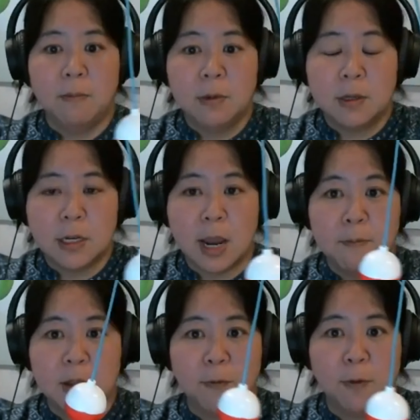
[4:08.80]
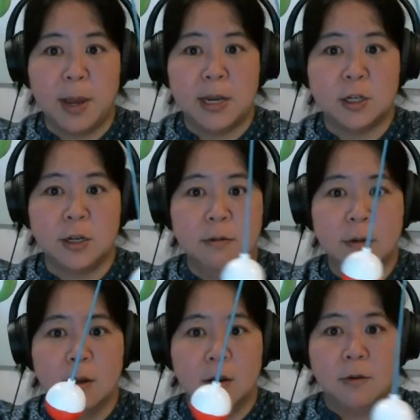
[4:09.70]
Shape deformation,
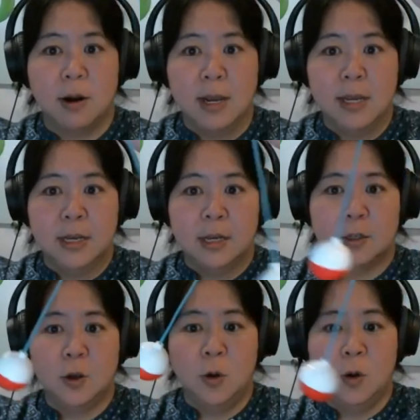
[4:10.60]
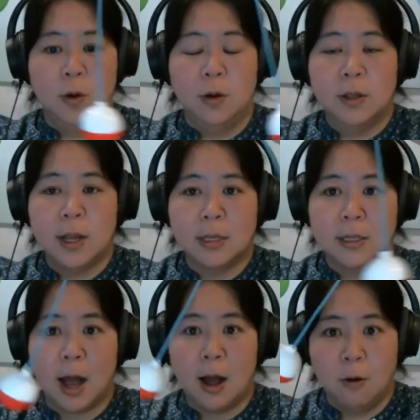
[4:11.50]
right? So that's
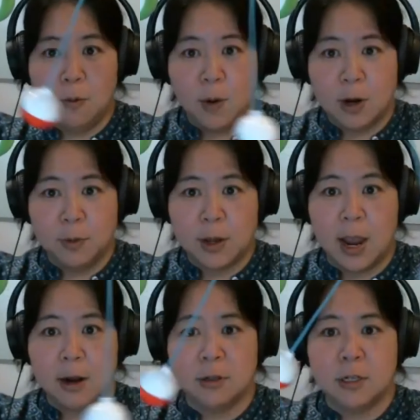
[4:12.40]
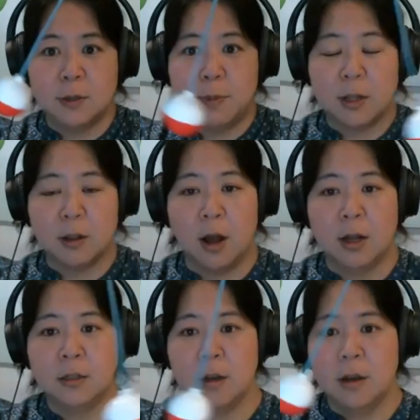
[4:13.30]
how one of the energies being
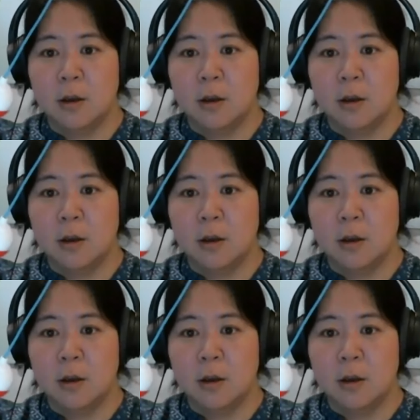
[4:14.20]
lost.